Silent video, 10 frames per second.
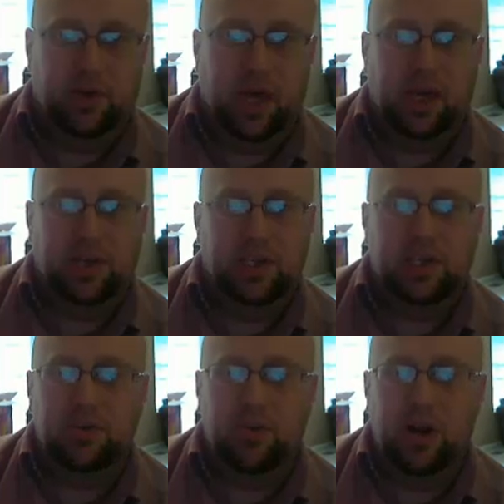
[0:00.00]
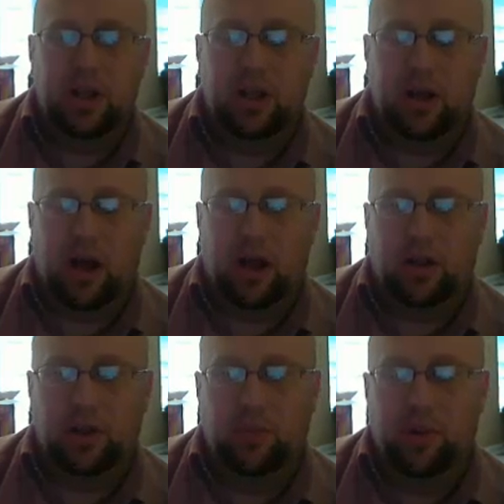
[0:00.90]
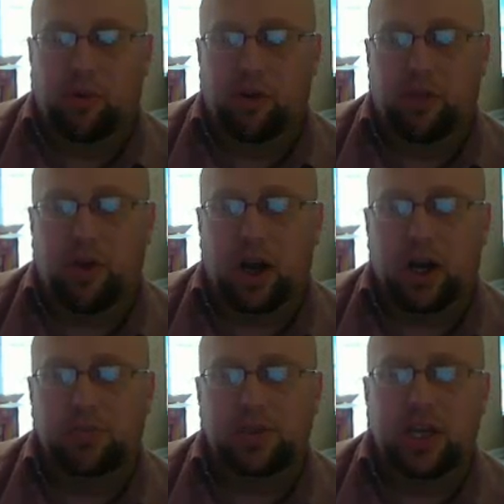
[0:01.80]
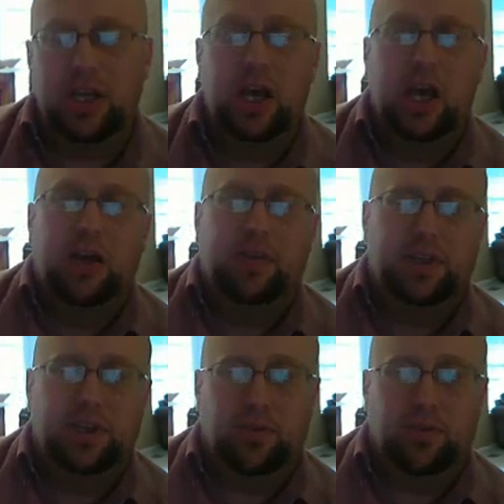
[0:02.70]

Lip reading: What happens once we start to add more base, okay?